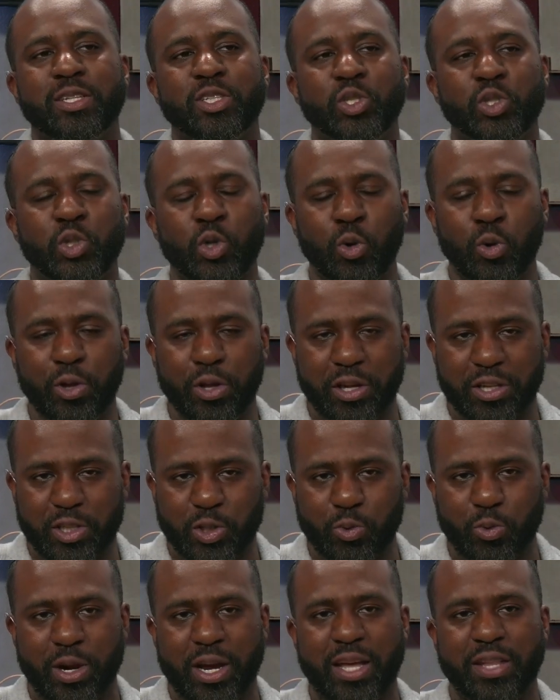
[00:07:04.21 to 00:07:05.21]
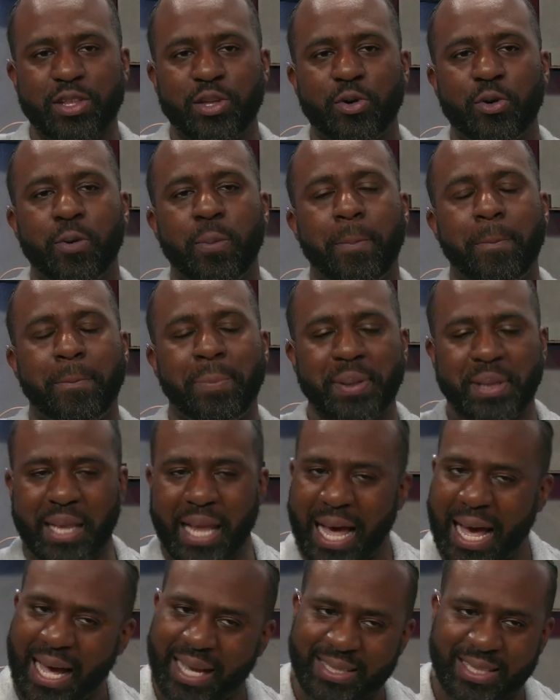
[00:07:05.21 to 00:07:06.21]
Julius Randle
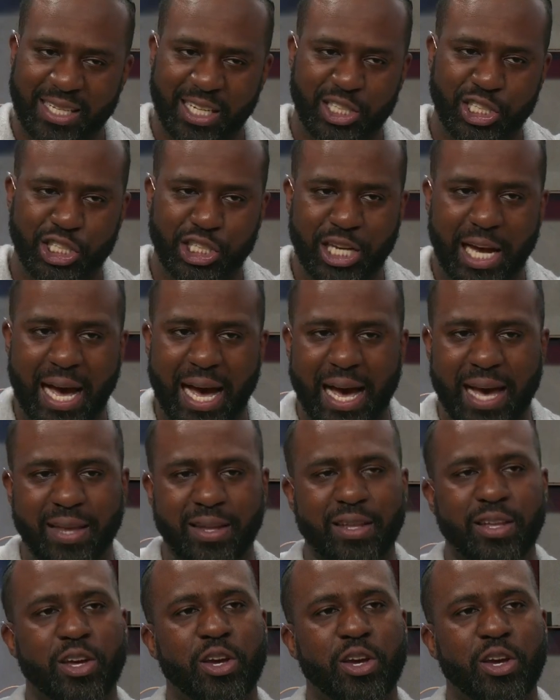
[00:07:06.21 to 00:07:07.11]
blocks a shot,